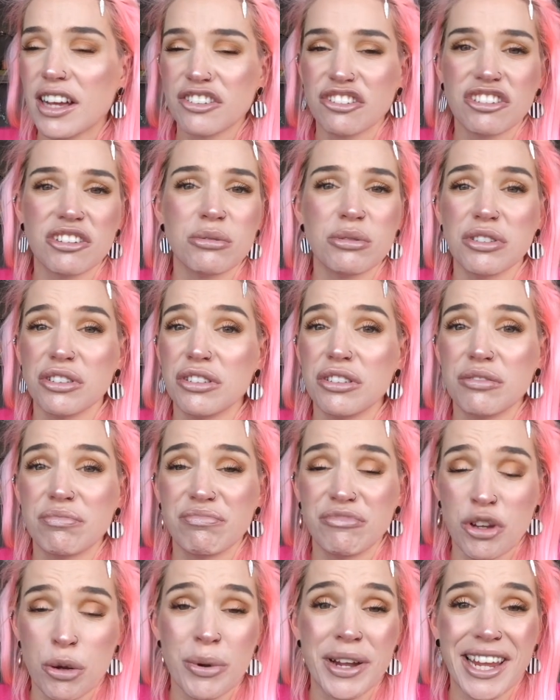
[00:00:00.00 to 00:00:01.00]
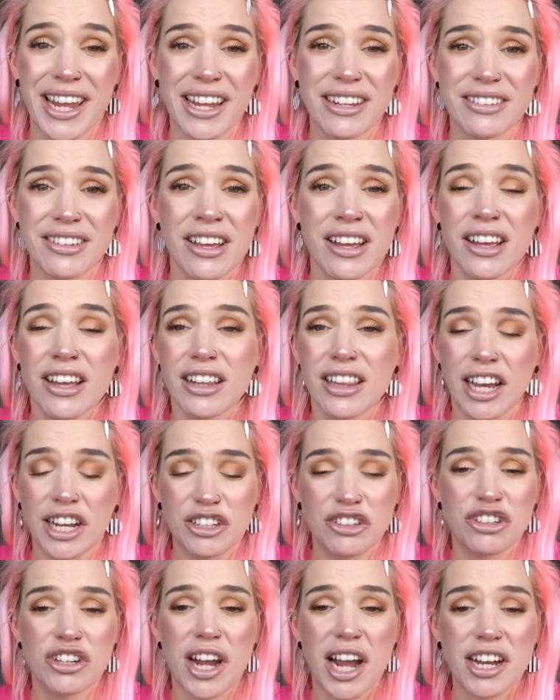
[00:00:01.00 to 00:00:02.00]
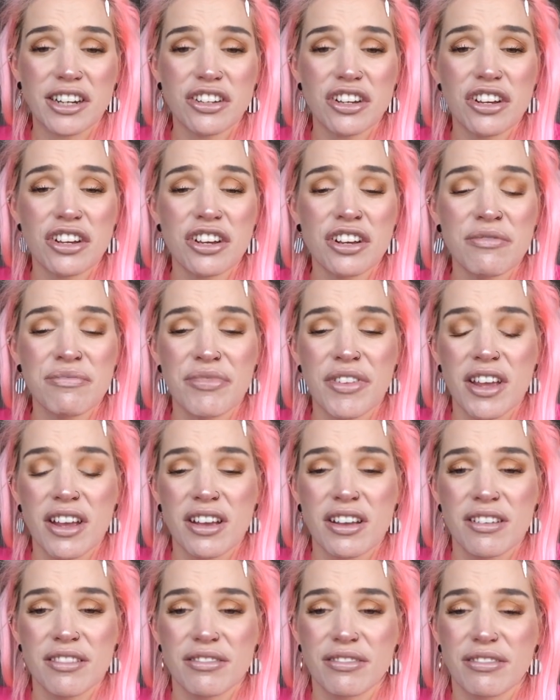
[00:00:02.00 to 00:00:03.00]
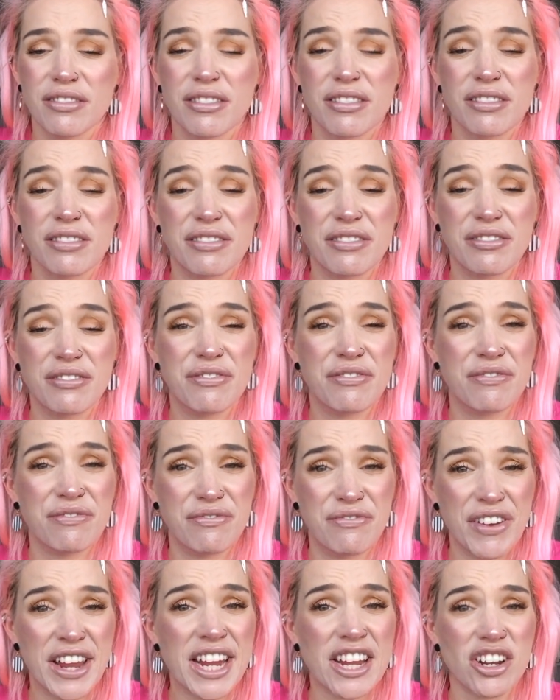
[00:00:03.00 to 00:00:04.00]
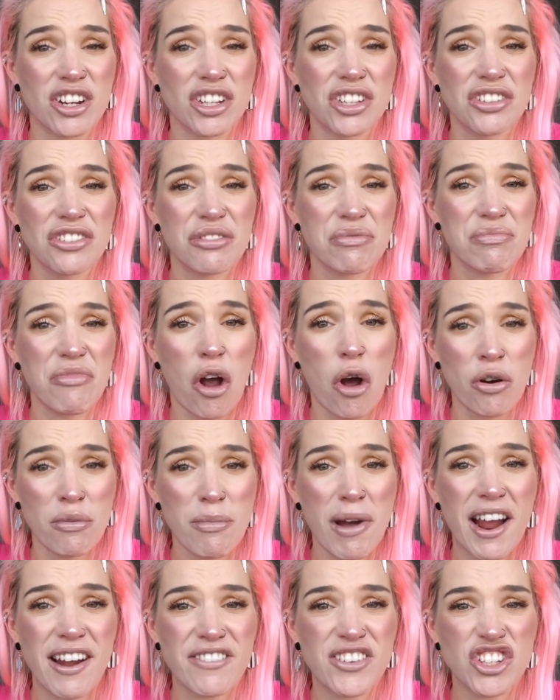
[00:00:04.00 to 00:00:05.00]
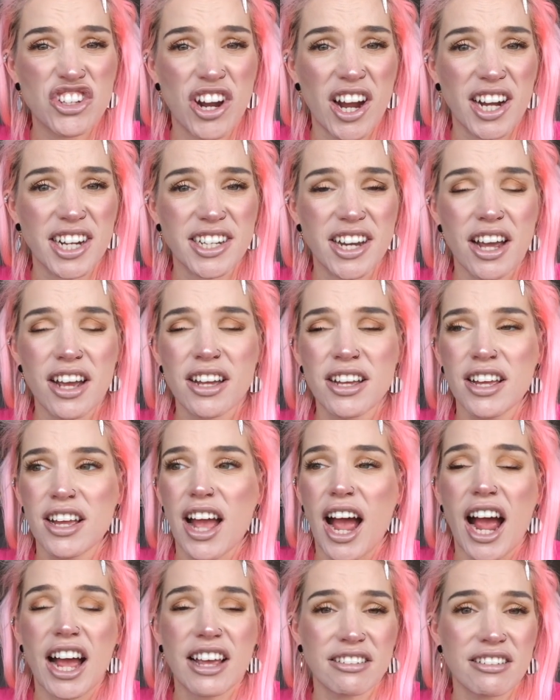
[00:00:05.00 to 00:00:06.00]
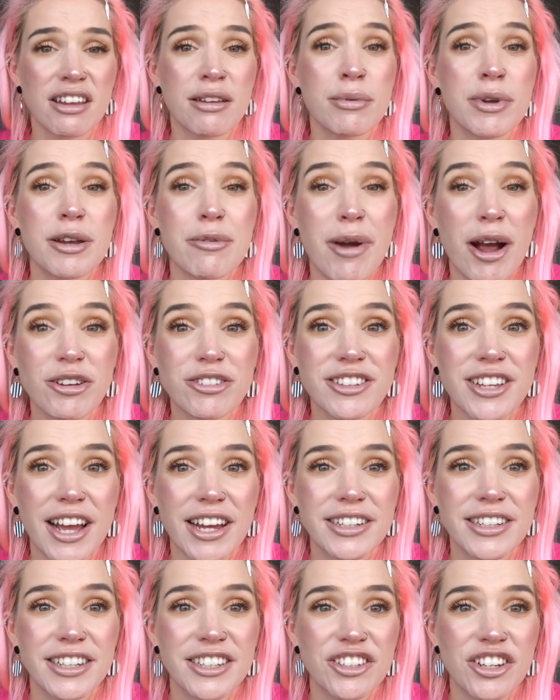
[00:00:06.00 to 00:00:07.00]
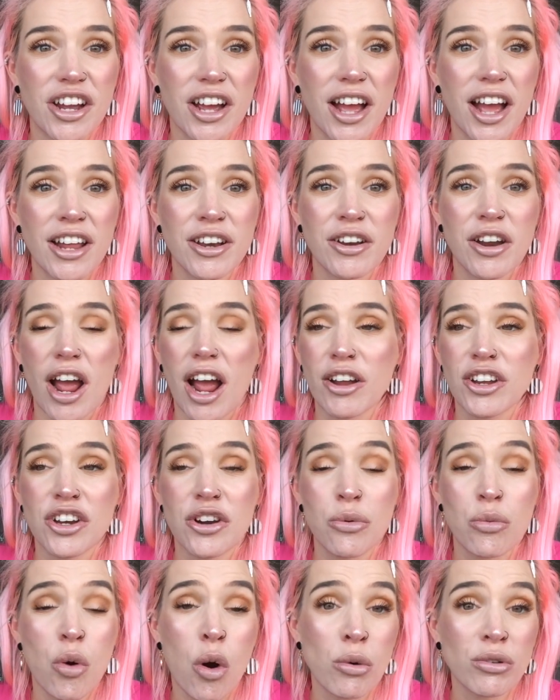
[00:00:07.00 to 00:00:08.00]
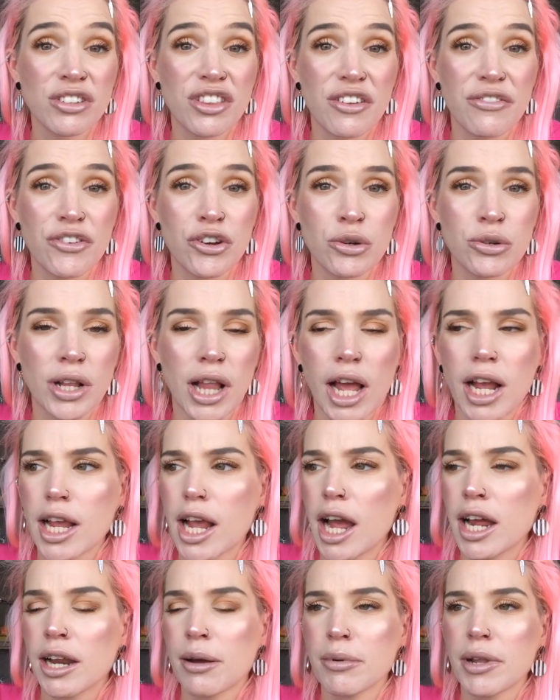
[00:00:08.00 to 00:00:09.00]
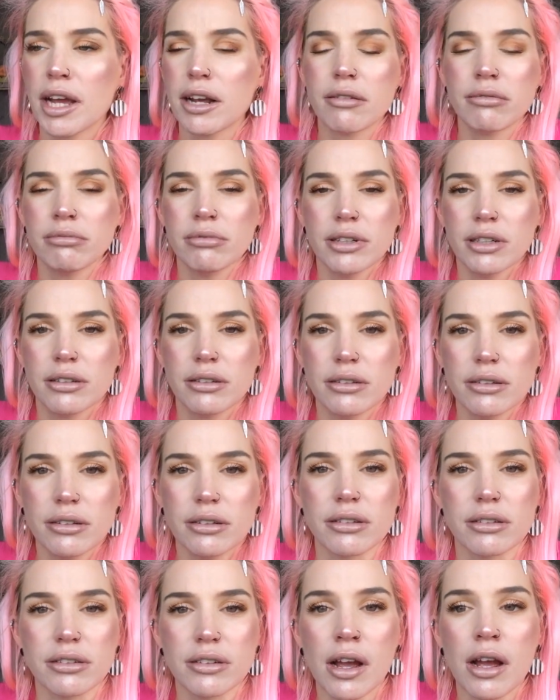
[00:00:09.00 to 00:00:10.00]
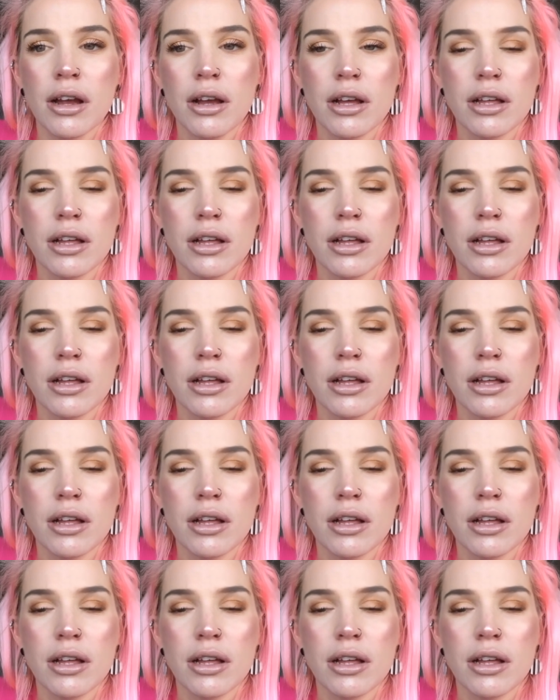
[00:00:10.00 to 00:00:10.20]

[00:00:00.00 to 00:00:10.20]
as she was doing it. Like she had her fingers on my vagina asking me about Sardinia and, you know, what was the food like. And I'm like, oh my gosh,